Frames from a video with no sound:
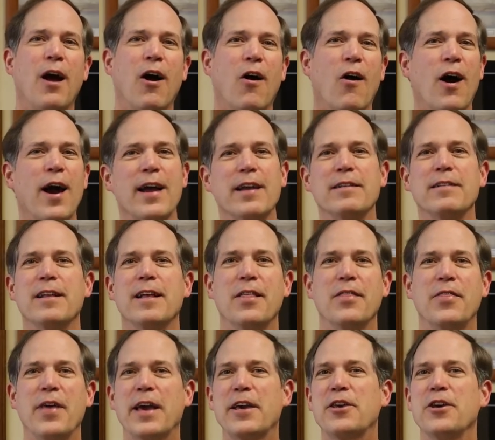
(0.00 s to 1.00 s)
All right.
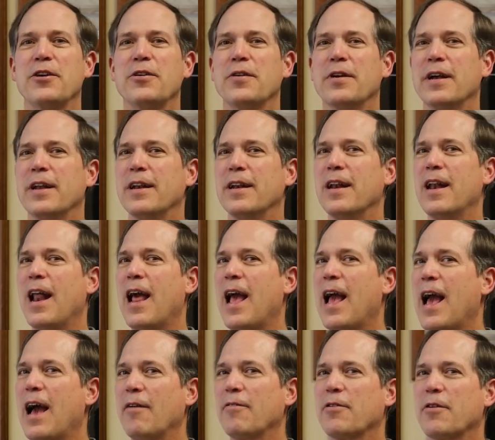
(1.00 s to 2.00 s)
Thank you and
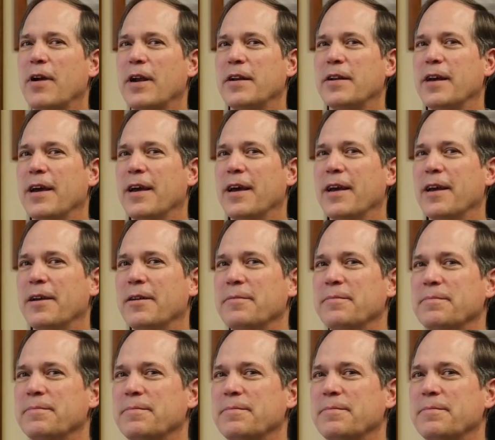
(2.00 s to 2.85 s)
have a great day.